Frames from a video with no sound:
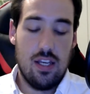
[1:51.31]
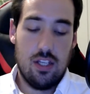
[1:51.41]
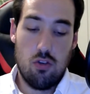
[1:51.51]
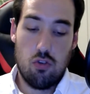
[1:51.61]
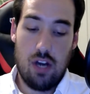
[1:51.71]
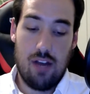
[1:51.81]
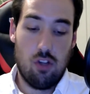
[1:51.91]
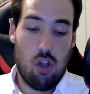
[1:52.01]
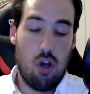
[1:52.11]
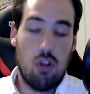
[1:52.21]
You
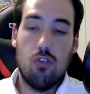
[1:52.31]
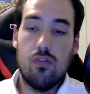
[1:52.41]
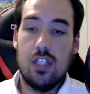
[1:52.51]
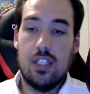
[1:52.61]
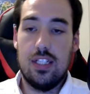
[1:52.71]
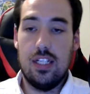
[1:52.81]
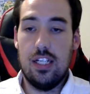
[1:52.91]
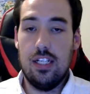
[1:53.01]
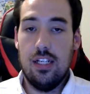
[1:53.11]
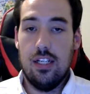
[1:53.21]
travel all over the
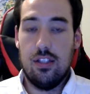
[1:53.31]
city.